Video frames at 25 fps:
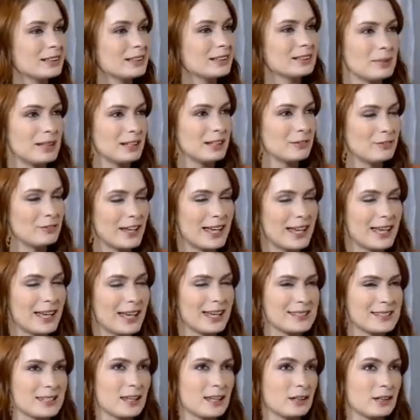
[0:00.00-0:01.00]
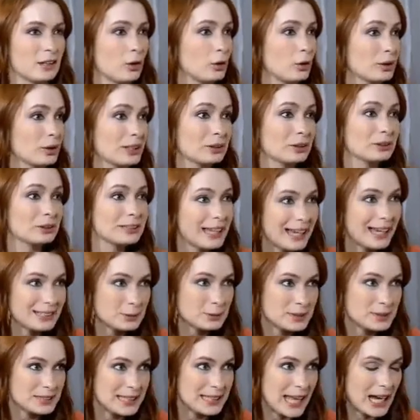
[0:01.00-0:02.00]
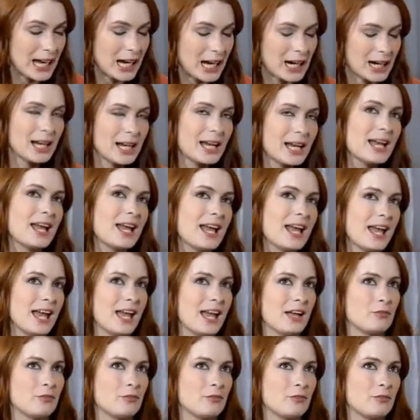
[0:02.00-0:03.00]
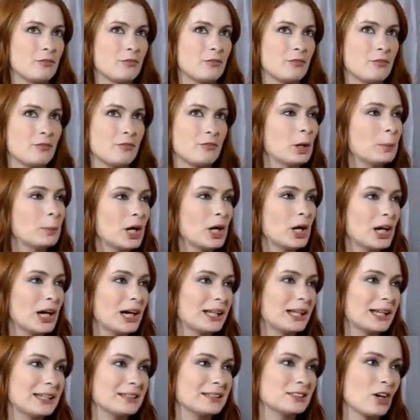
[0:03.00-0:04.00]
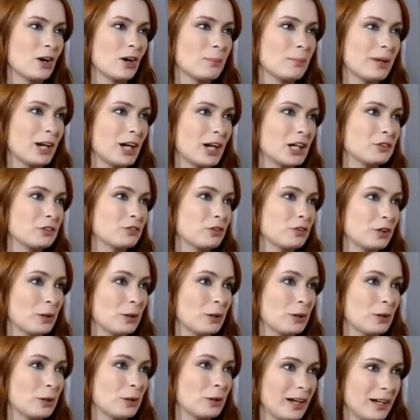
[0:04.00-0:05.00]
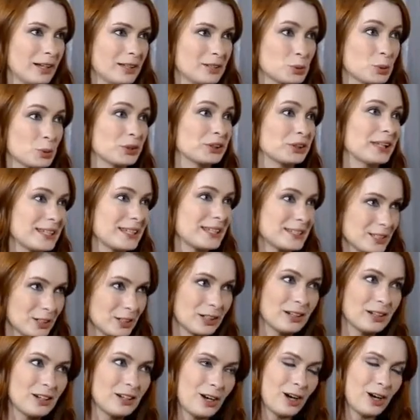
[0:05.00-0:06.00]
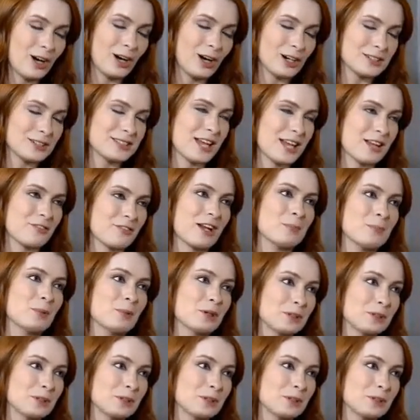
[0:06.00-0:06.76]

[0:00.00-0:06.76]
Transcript: and meeting fans, and then the whole guild cast was there, and Veronica Belmont and Tom Merritt from Sword and Laser, our sci-fi